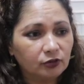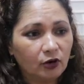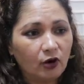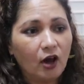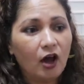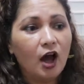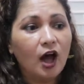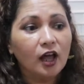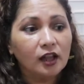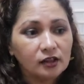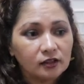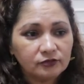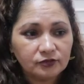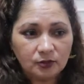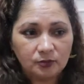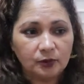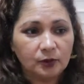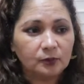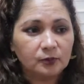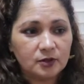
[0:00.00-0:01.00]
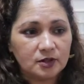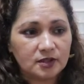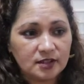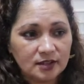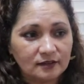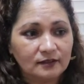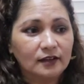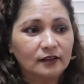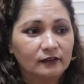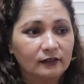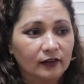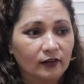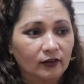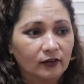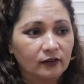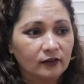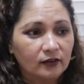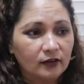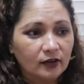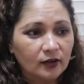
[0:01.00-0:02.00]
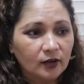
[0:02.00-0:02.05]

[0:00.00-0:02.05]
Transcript: for all of the people sitting there.